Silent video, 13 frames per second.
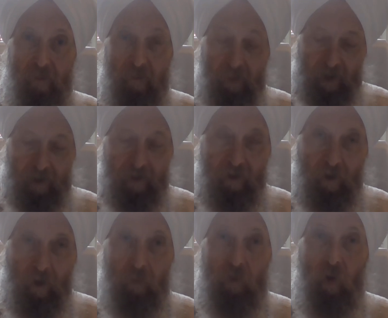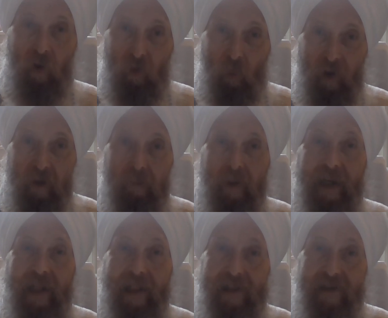But, if you want to
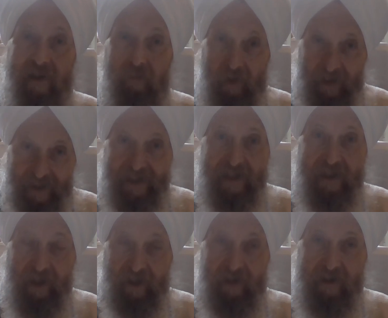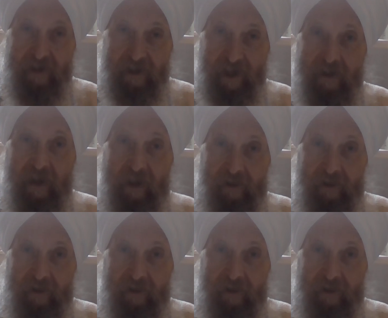belittle somebody, this is an exercise.